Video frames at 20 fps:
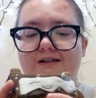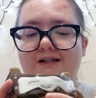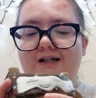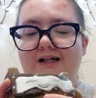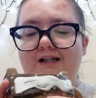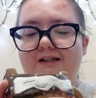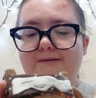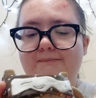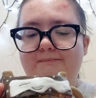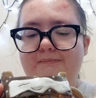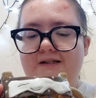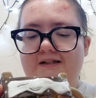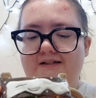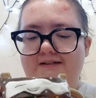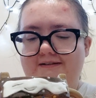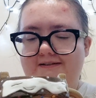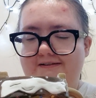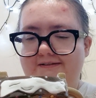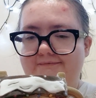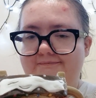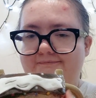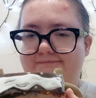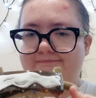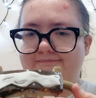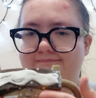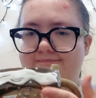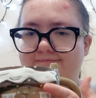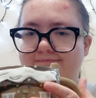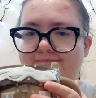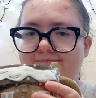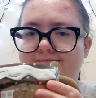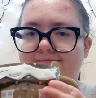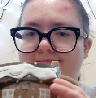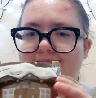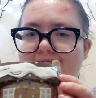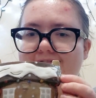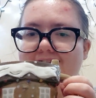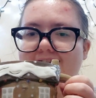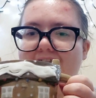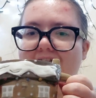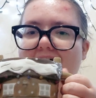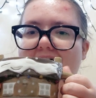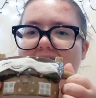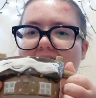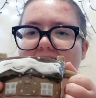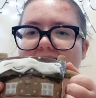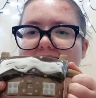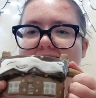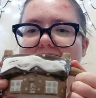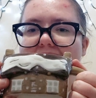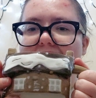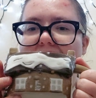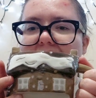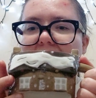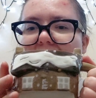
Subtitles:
At the back, it has